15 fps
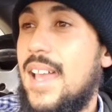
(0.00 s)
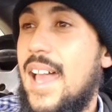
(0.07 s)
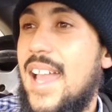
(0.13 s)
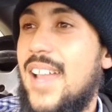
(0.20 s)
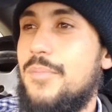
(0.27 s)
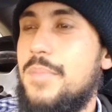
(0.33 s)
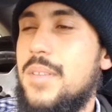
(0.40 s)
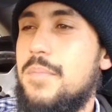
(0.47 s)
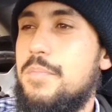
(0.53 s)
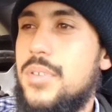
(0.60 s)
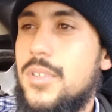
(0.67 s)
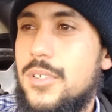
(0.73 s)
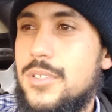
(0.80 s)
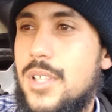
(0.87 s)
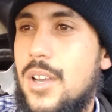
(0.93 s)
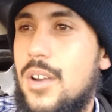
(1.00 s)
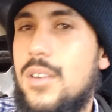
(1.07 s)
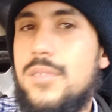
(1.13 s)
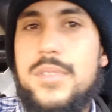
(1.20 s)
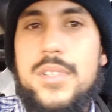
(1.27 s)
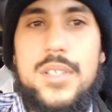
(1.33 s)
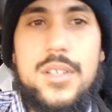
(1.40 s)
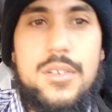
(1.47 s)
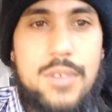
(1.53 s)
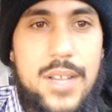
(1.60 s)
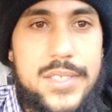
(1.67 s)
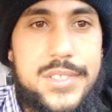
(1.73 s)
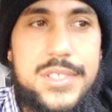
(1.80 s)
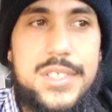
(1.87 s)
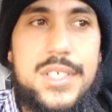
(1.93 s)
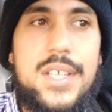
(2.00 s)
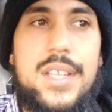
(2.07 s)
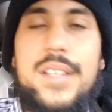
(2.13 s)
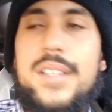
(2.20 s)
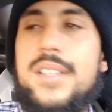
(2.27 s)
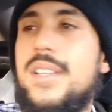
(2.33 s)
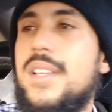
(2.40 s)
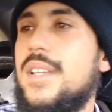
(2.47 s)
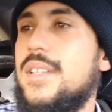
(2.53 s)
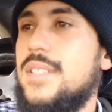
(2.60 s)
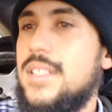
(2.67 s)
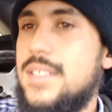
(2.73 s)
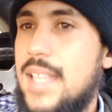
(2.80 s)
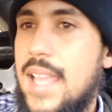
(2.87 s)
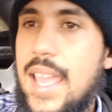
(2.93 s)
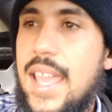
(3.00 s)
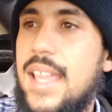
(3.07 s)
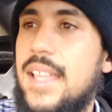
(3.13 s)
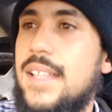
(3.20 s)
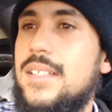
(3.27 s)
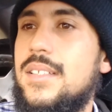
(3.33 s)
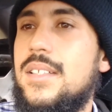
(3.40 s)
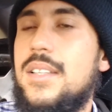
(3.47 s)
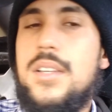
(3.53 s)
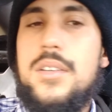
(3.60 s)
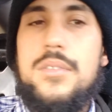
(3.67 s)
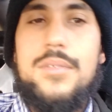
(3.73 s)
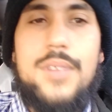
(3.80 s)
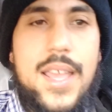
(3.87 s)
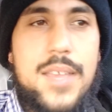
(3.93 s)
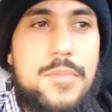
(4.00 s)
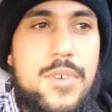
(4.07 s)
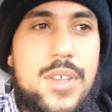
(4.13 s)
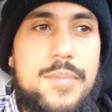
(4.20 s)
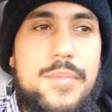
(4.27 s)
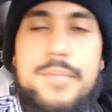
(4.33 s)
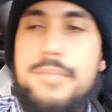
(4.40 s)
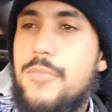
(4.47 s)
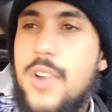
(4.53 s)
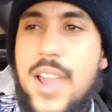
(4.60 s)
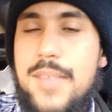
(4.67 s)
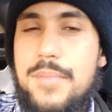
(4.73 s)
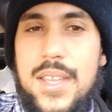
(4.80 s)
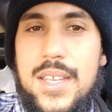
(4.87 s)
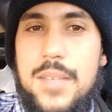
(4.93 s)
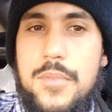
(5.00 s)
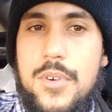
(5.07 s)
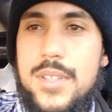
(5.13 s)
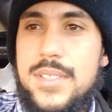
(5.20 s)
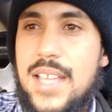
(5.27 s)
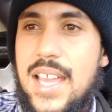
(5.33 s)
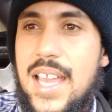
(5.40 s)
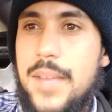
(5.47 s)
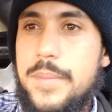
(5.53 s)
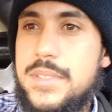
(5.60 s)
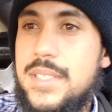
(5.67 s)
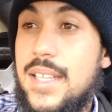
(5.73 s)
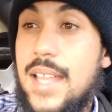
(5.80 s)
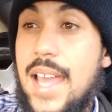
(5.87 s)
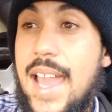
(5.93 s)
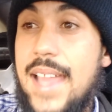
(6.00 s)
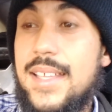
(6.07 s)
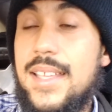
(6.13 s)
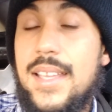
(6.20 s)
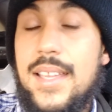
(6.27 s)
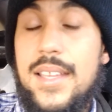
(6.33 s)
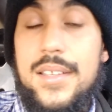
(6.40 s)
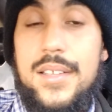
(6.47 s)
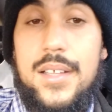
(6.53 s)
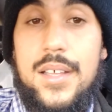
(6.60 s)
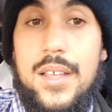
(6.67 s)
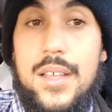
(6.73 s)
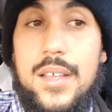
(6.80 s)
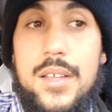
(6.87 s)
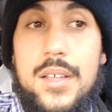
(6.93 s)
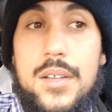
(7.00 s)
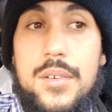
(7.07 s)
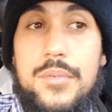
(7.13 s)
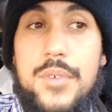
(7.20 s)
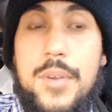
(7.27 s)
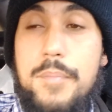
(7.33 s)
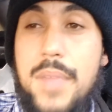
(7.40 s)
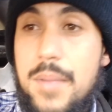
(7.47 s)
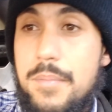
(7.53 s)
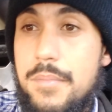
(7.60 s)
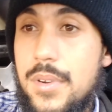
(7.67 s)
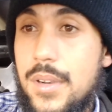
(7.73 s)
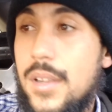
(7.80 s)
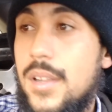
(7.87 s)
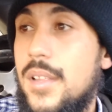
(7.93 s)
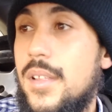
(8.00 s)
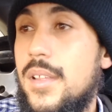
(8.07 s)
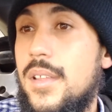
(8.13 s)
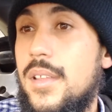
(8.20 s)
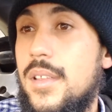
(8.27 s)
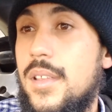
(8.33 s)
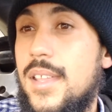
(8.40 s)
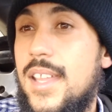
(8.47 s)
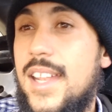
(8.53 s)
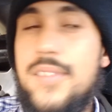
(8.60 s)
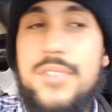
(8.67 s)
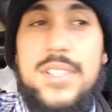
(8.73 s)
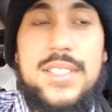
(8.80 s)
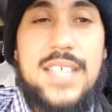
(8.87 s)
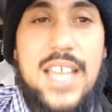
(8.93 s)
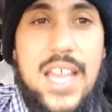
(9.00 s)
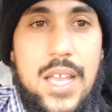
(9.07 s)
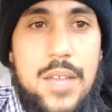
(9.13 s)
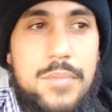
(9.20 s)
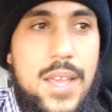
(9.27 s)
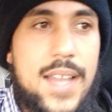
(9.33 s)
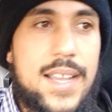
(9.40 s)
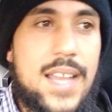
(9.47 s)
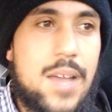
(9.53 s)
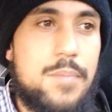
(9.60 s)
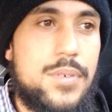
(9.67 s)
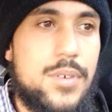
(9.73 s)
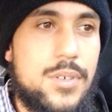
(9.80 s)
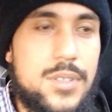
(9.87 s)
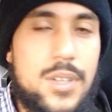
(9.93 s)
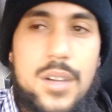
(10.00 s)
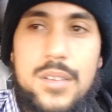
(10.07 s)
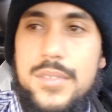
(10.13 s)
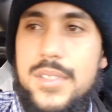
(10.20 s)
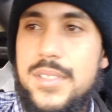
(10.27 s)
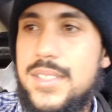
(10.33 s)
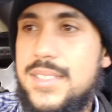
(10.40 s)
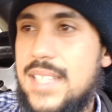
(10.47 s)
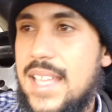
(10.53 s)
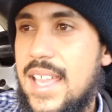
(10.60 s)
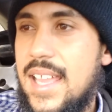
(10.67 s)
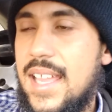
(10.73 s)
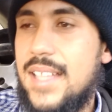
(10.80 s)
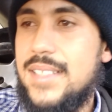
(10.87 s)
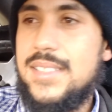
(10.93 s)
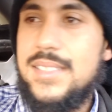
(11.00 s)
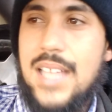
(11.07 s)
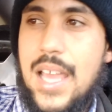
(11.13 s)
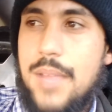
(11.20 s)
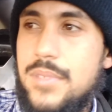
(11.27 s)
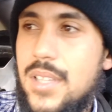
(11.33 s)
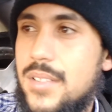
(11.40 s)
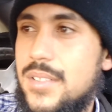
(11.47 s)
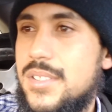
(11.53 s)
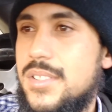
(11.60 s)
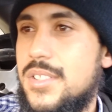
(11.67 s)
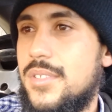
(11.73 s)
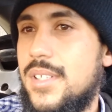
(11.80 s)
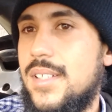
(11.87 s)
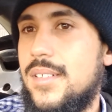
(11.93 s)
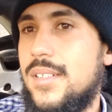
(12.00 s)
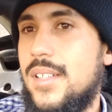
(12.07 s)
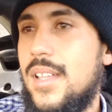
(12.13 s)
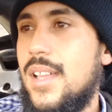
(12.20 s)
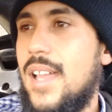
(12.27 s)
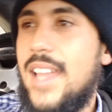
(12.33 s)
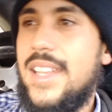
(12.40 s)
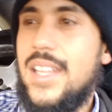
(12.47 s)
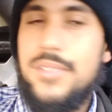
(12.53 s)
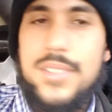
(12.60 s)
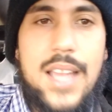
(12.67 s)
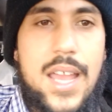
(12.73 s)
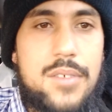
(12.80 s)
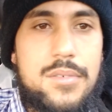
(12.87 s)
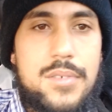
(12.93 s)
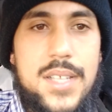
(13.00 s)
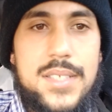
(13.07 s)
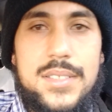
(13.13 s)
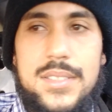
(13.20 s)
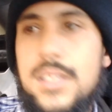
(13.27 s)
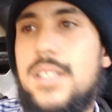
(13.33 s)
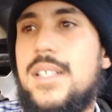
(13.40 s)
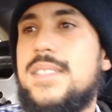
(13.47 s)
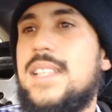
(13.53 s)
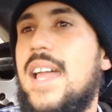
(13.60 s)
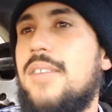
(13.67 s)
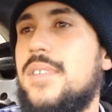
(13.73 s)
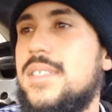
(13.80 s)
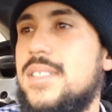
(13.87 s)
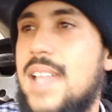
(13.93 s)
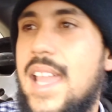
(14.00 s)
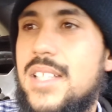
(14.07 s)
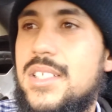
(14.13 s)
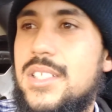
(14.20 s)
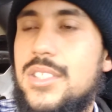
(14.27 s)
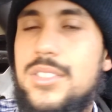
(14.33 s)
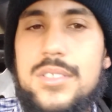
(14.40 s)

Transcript: I've been pulled over, questioned, detained way, way, way many more times than I can uh, remember. And every time I got pulled over, detained, stopped on the street, I never got arrested because I wasn't actually